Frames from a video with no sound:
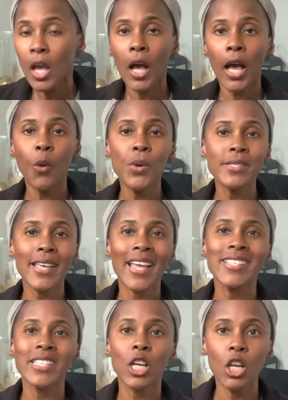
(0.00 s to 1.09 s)
I was
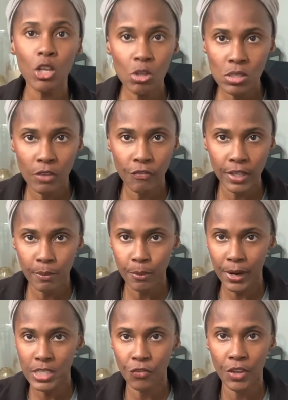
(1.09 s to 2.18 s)
exclusively
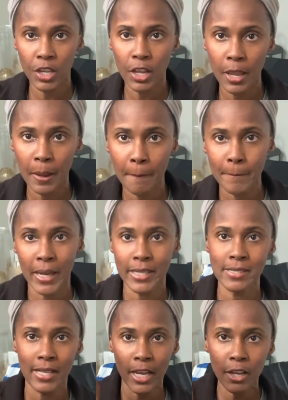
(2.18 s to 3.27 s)
breastfeeding my
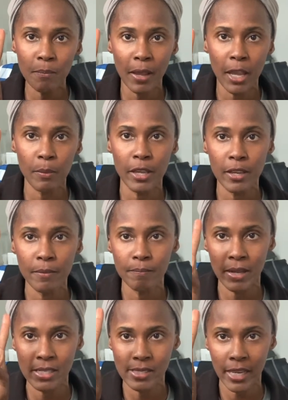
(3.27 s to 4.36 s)
second baby, my
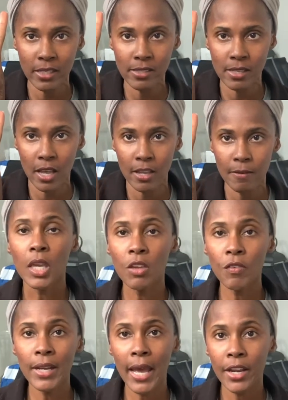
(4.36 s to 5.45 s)
second son.
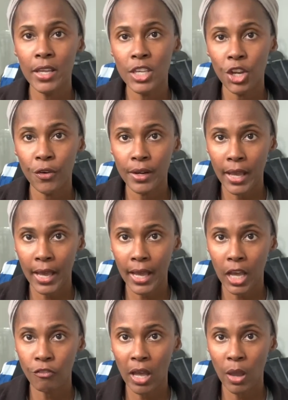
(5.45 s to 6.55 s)
Even at a year and a
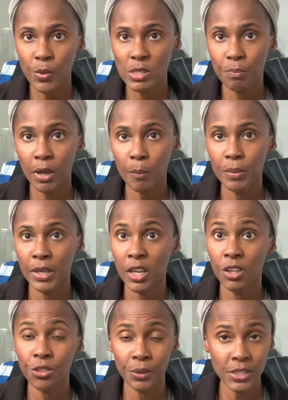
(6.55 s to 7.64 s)
half, I was pumping
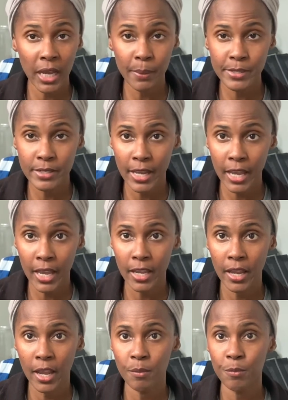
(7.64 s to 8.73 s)
three times a day
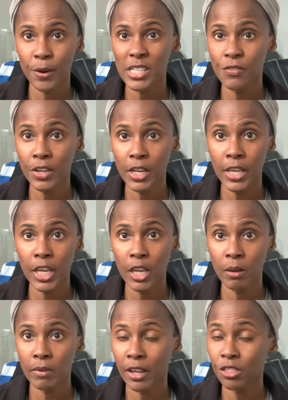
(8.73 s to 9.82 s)
and breastfeeding
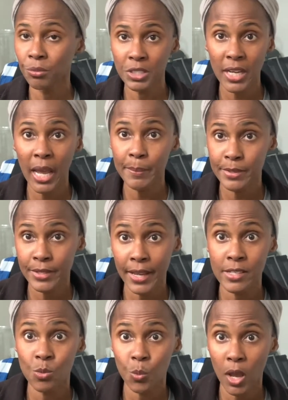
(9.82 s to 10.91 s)
him like three times a day
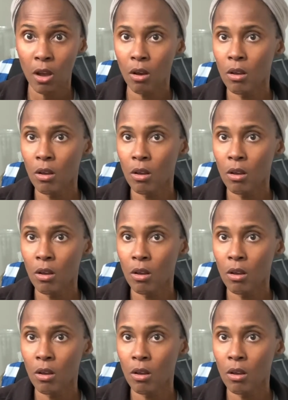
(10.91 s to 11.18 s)
as well.